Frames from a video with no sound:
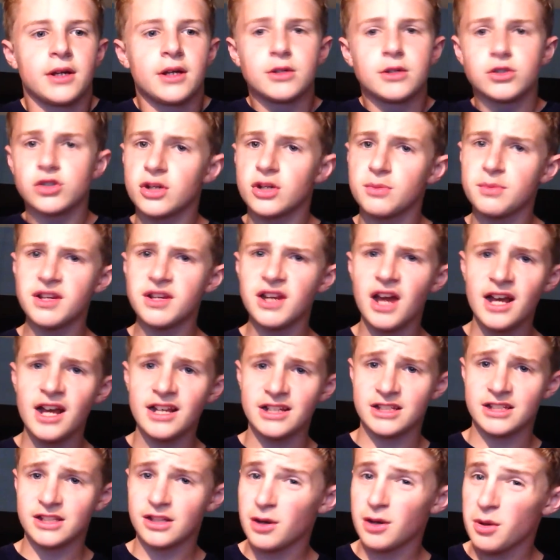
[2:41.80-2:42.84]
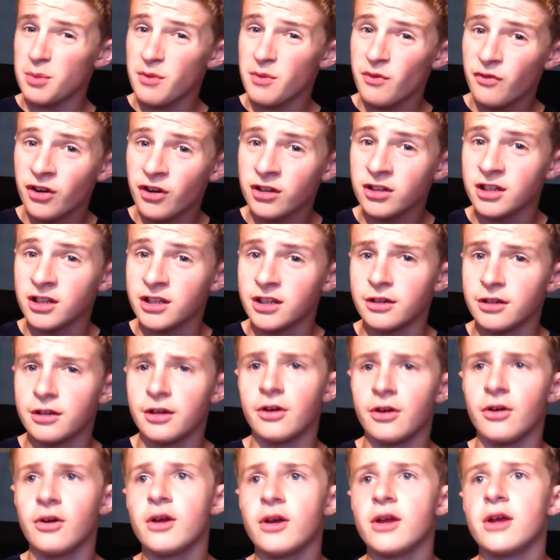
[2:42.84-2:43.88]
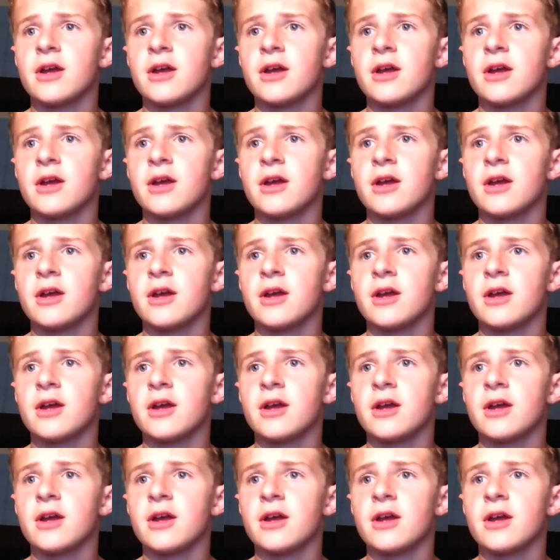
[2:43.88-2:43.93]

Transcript: trying to be nice, trying to be friendly, you know.